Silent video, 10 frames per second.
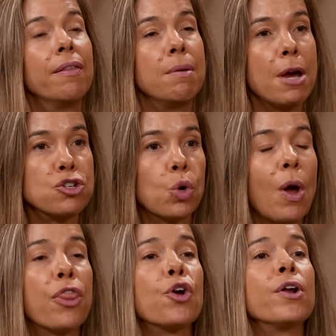They measure
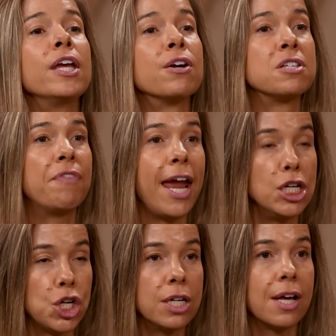what 30 years of
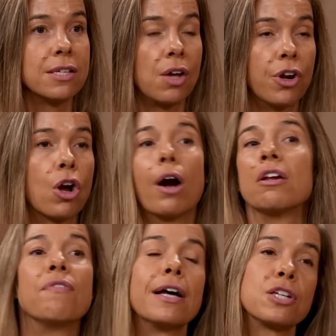aging does on their
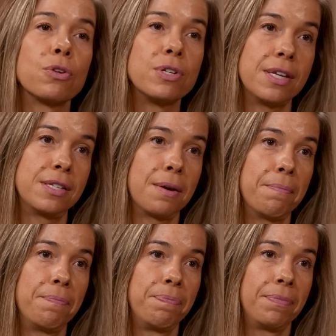cardiovascular system.